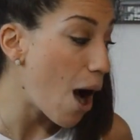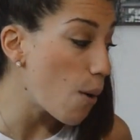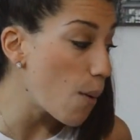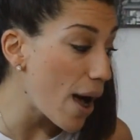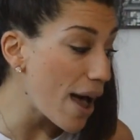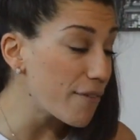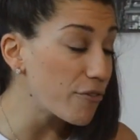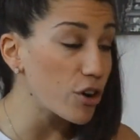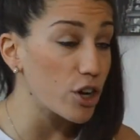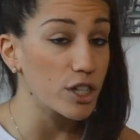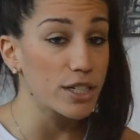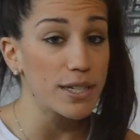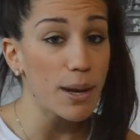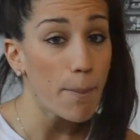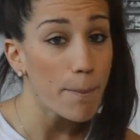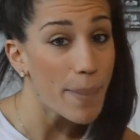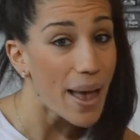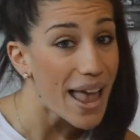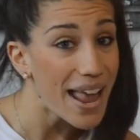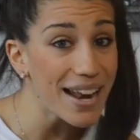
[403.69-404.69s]
However,
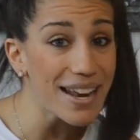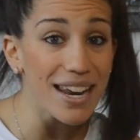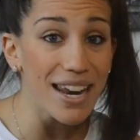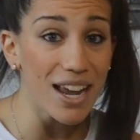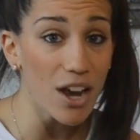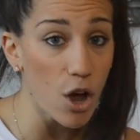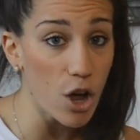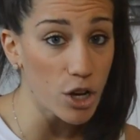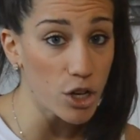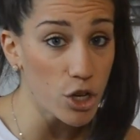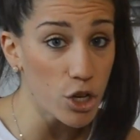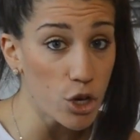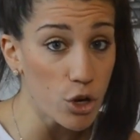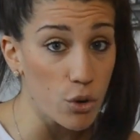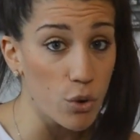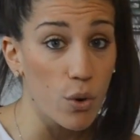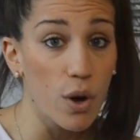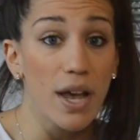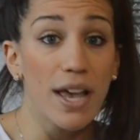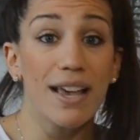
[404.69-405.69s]
depending on
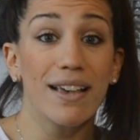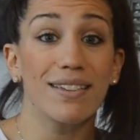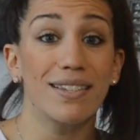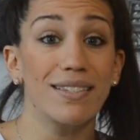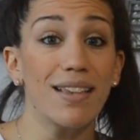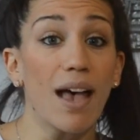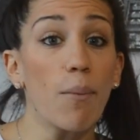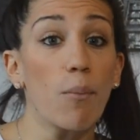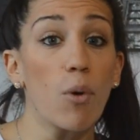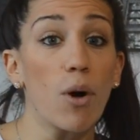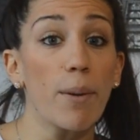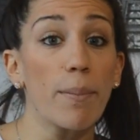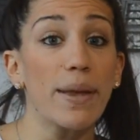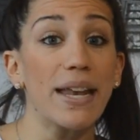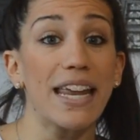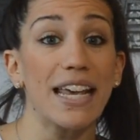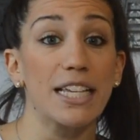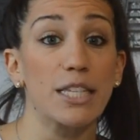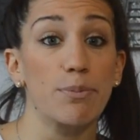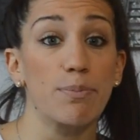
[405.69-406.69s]
you, some
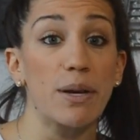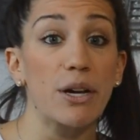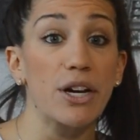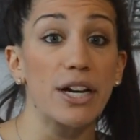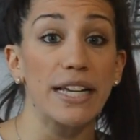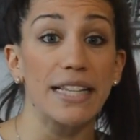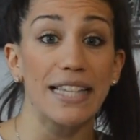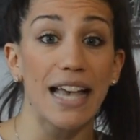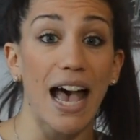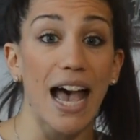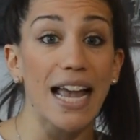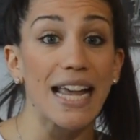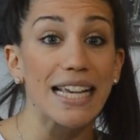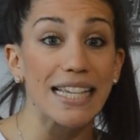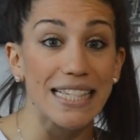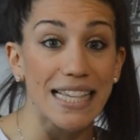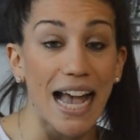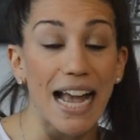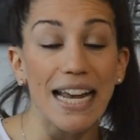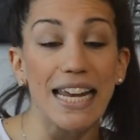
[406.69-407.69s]
women experience
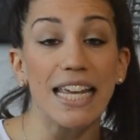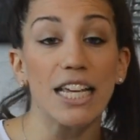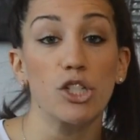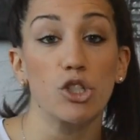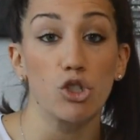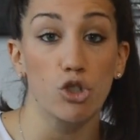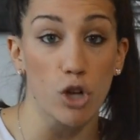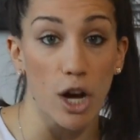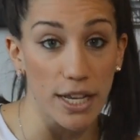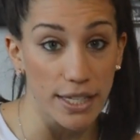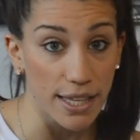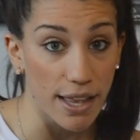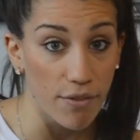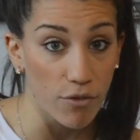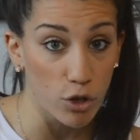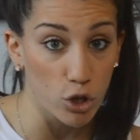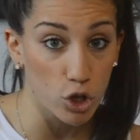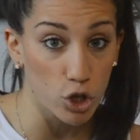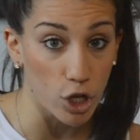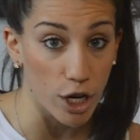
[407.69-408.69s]
high anxiety and stress
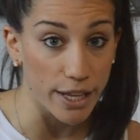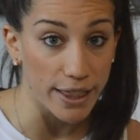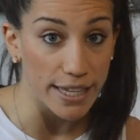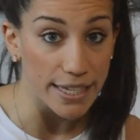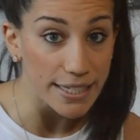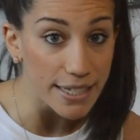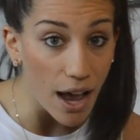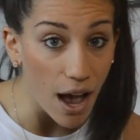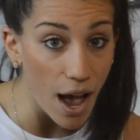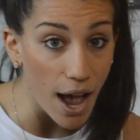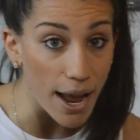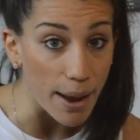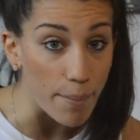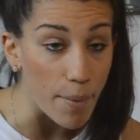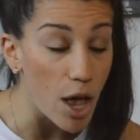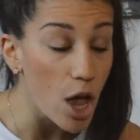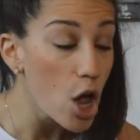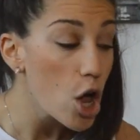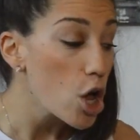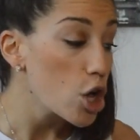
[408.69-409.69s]
levels during this
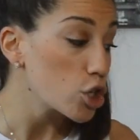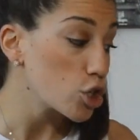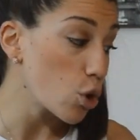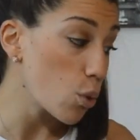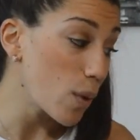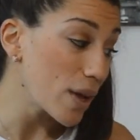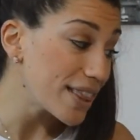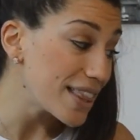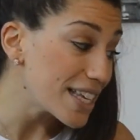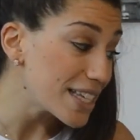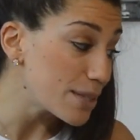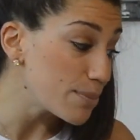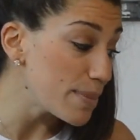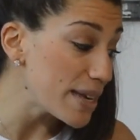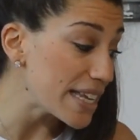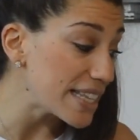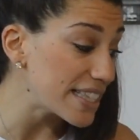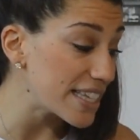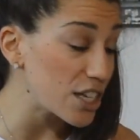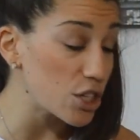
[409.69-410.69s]
time. So what this
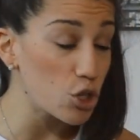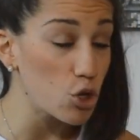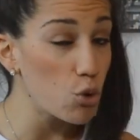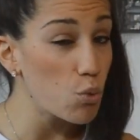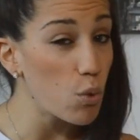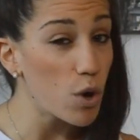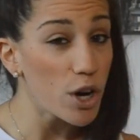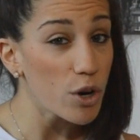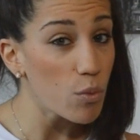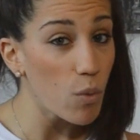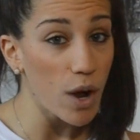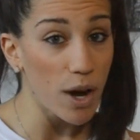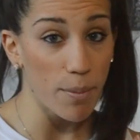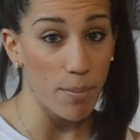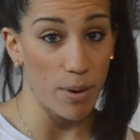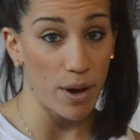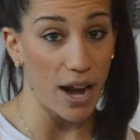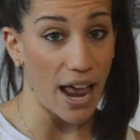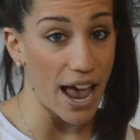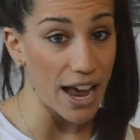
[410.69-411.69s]
means is you wouldn't
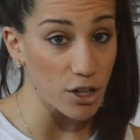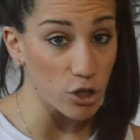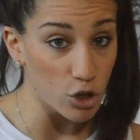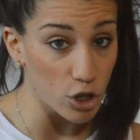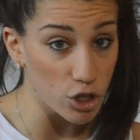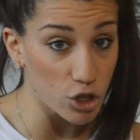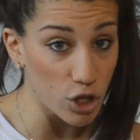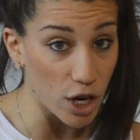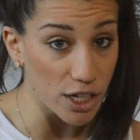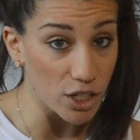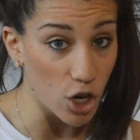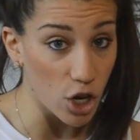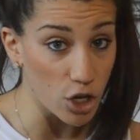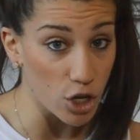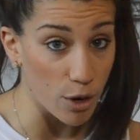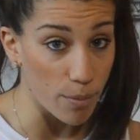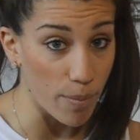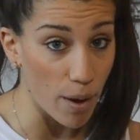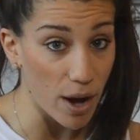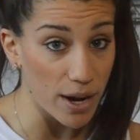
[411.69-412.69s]
want to put extra stress
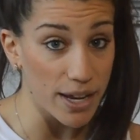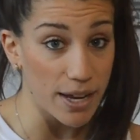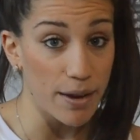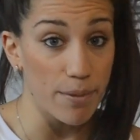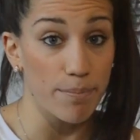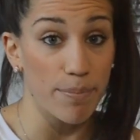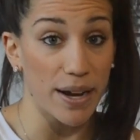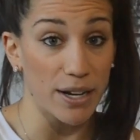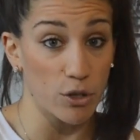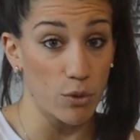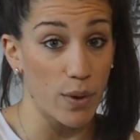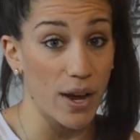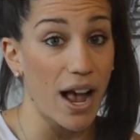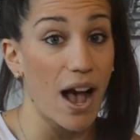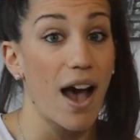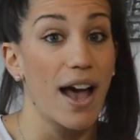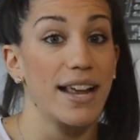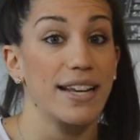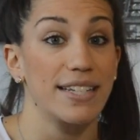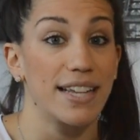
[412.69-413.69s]
on your body by
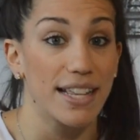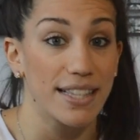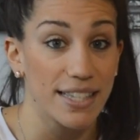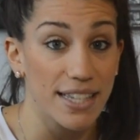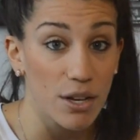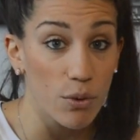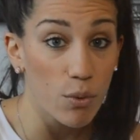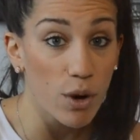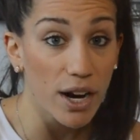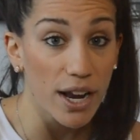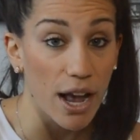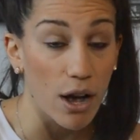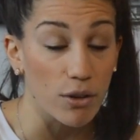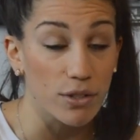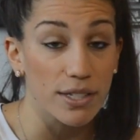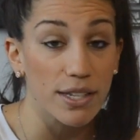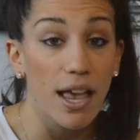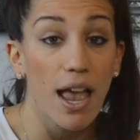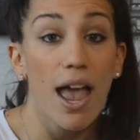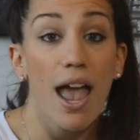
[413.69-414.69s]
doing high intensity
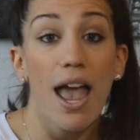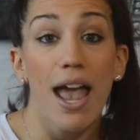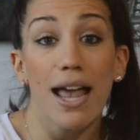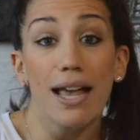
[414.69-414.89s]
workouts.